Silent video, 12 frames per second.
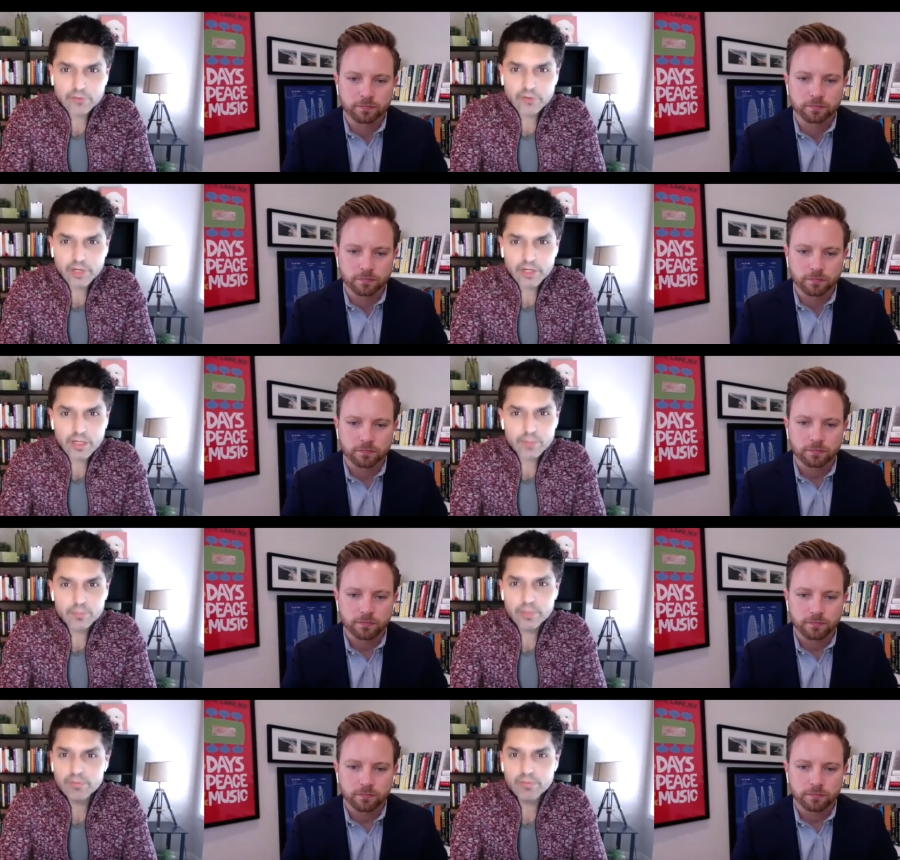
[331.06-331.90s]
Speaker 1: traded
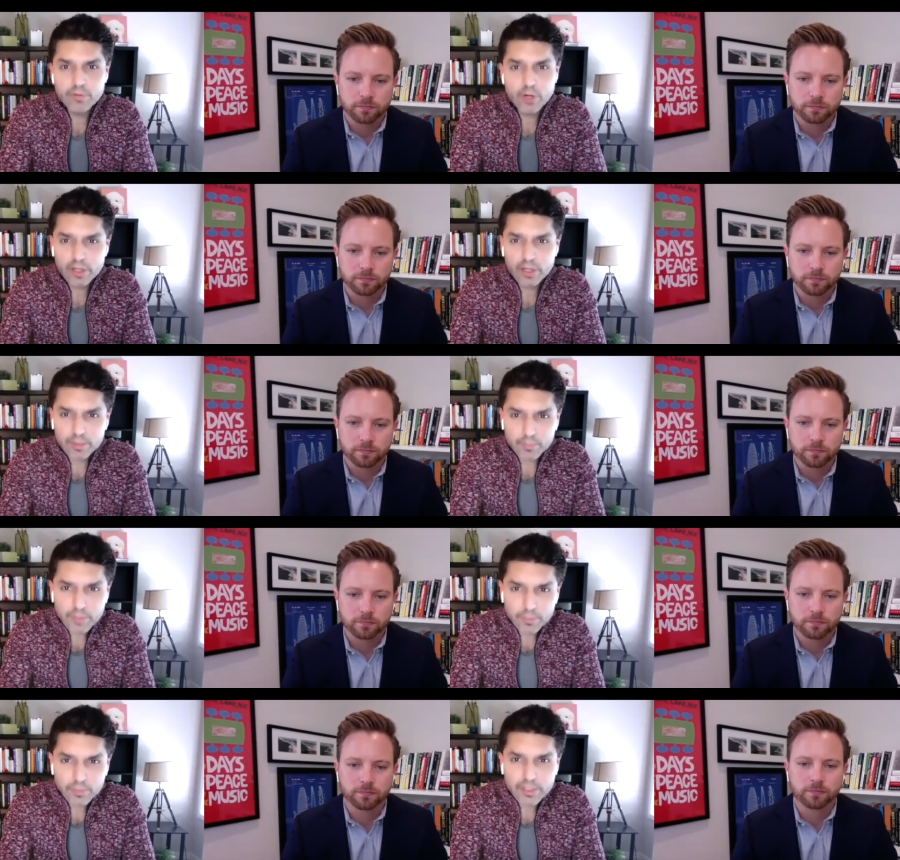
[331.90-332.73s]
company, we've got a
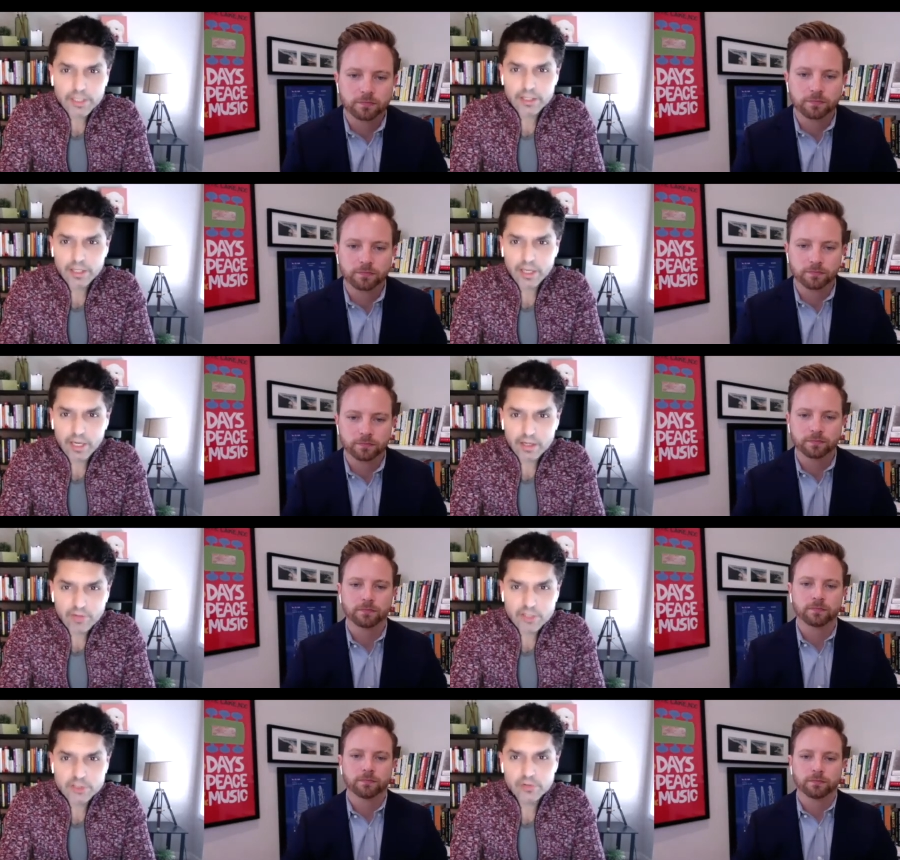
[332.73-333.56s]
complete
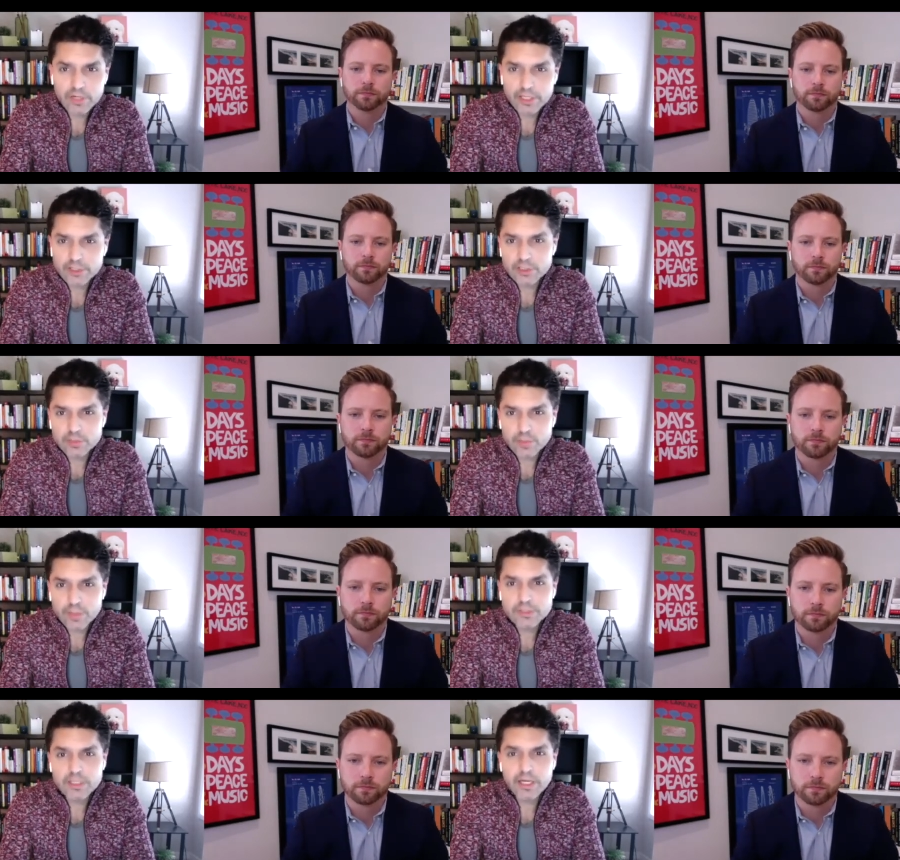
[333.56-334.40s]
investor relations
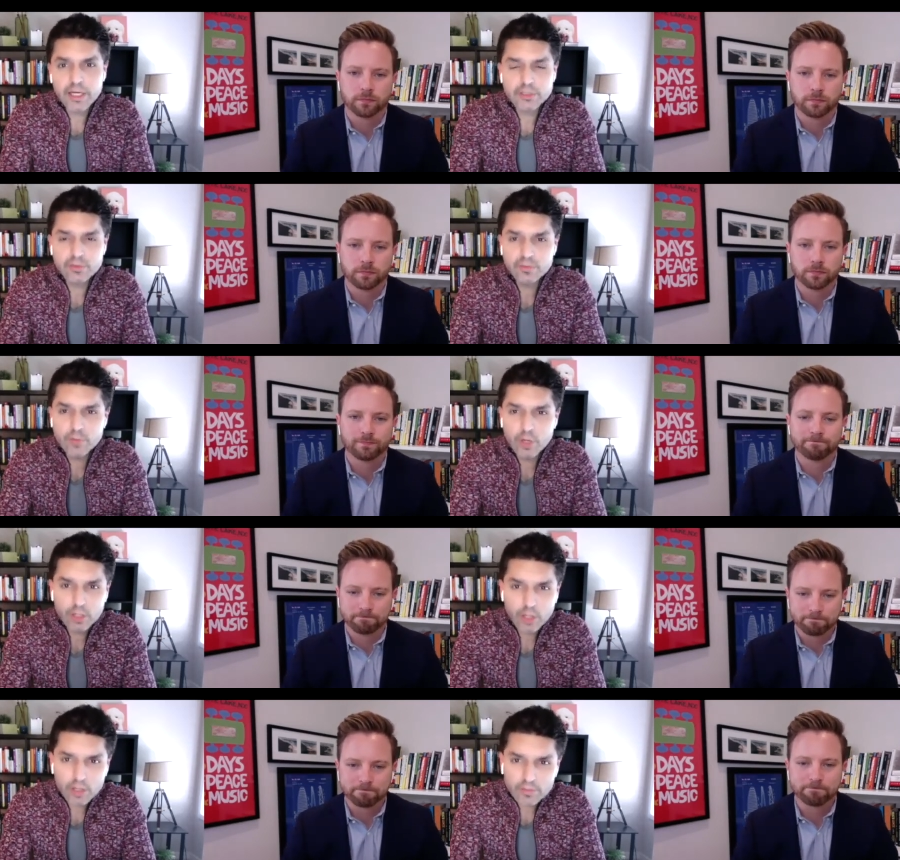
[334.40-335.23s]
website. So we've got a
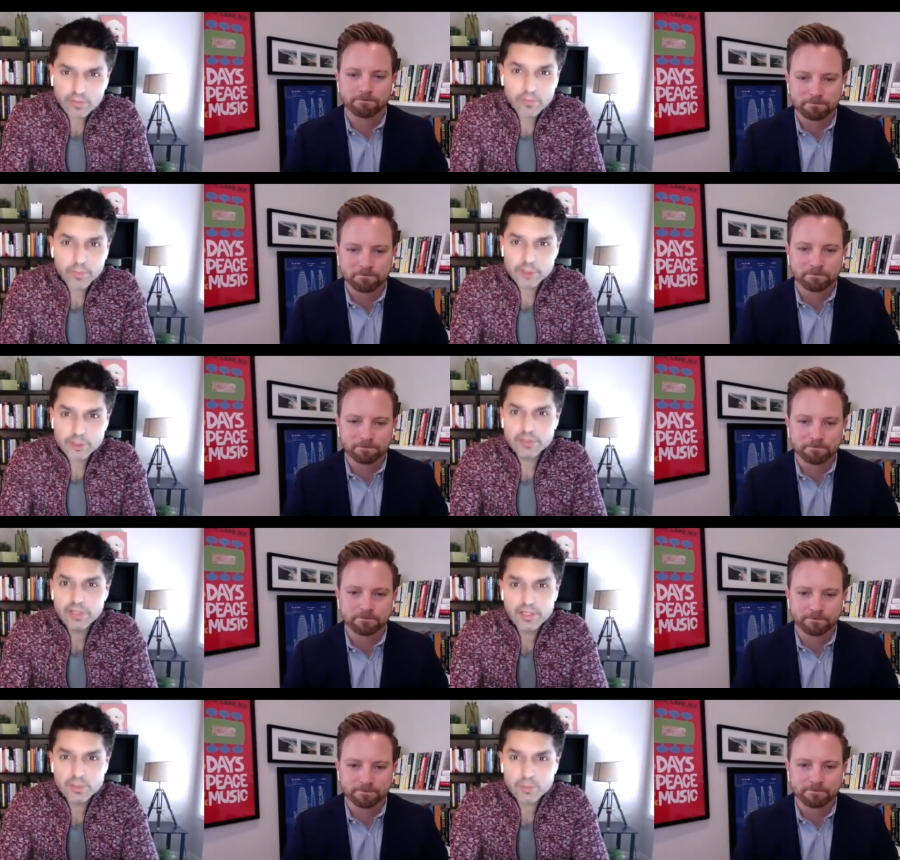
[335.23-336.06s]
lot of information
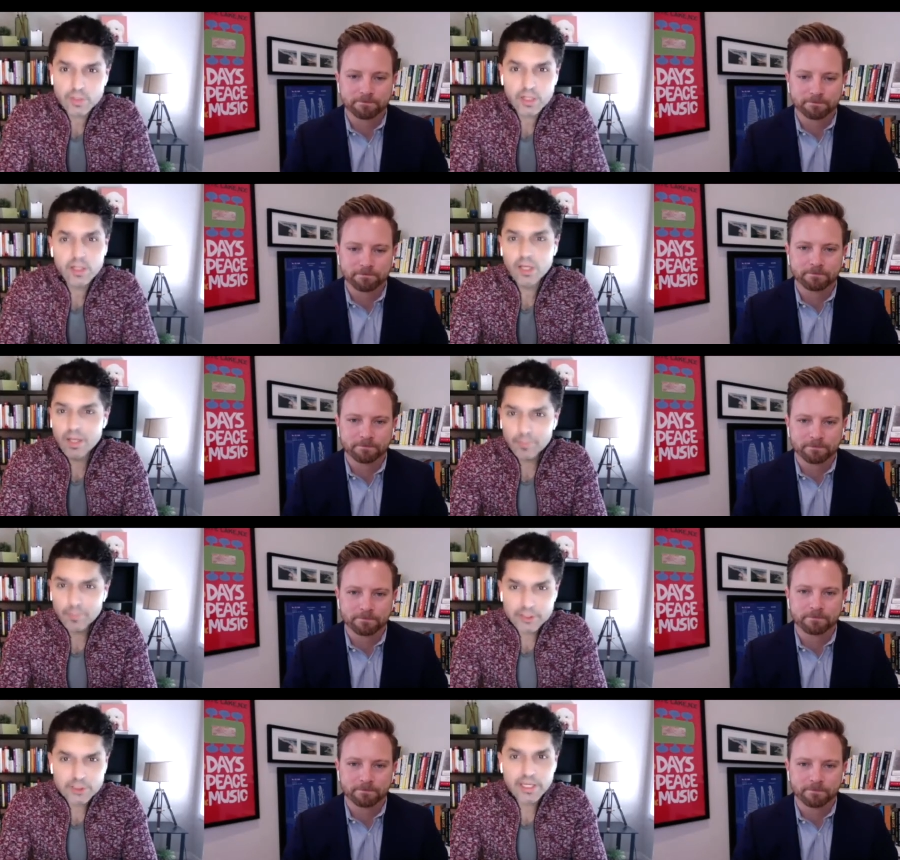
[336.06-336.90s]
there as well,
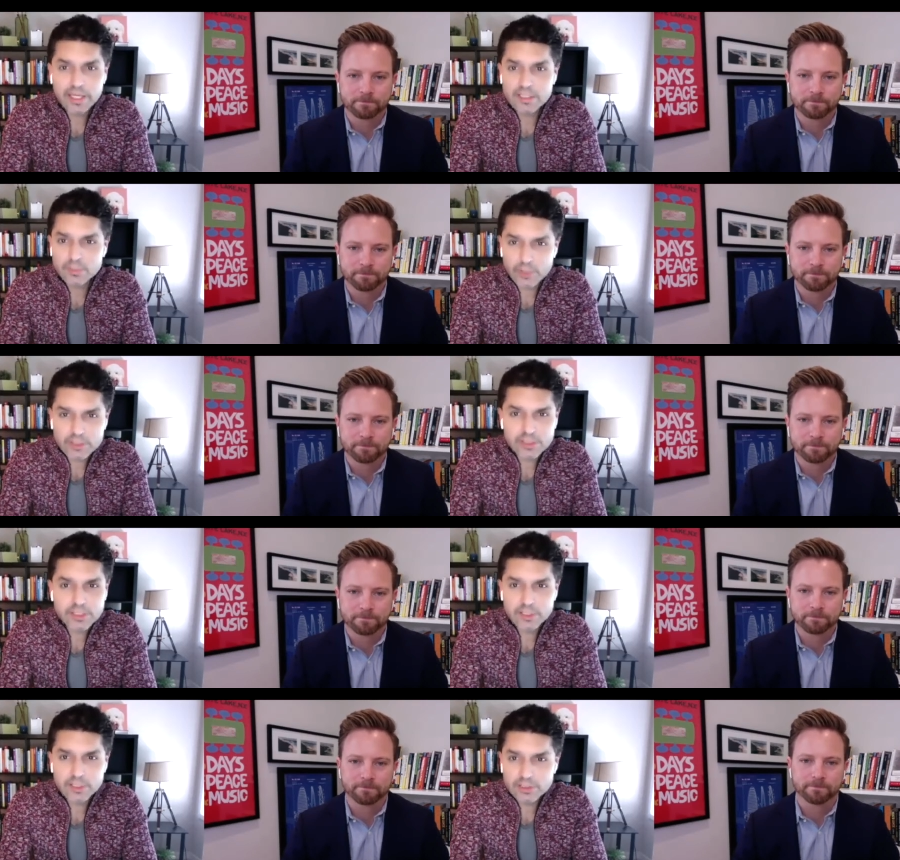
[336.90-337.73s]
pitch decks,
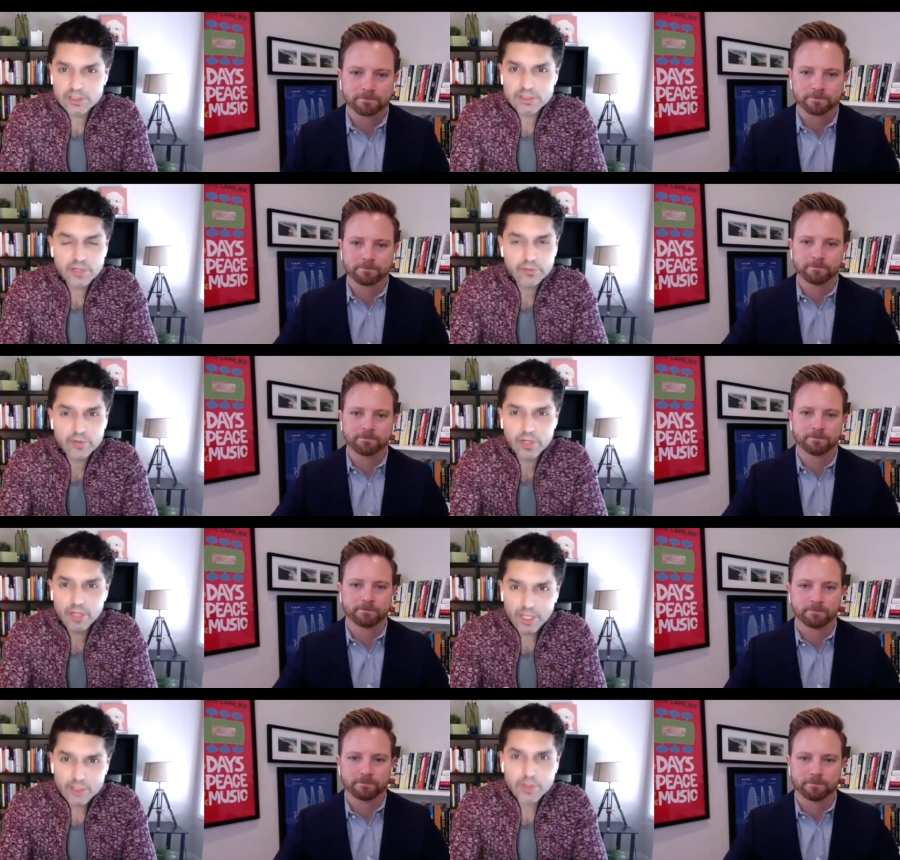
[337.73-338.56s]
presentations, etc.
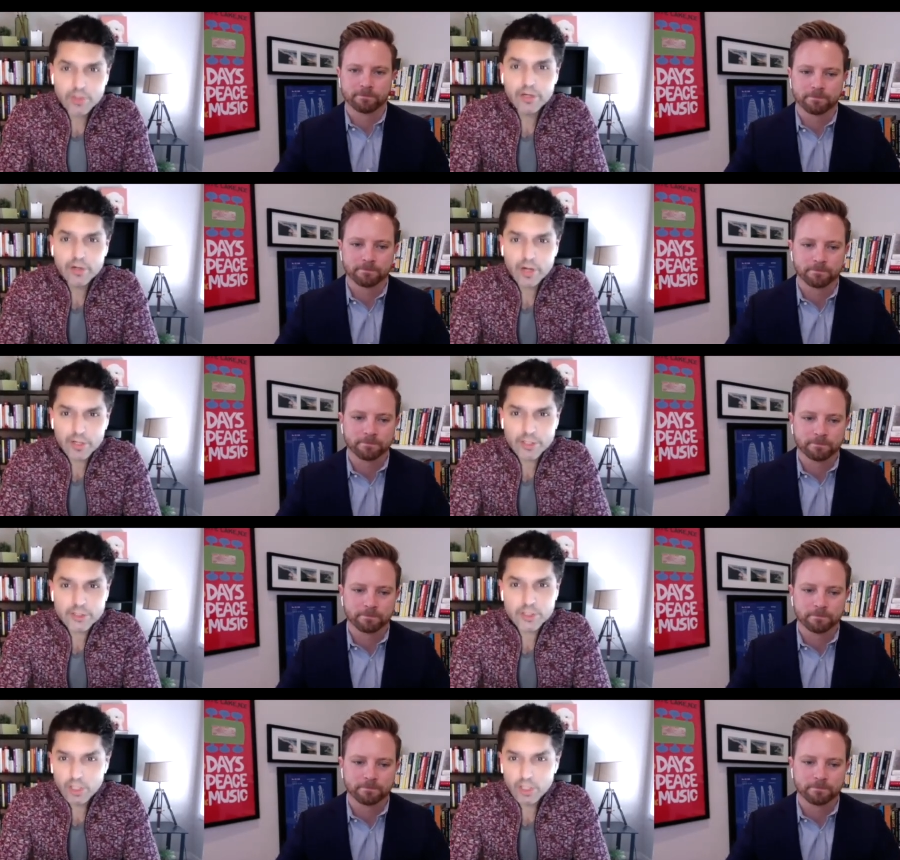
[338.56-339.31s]
So I'd encourage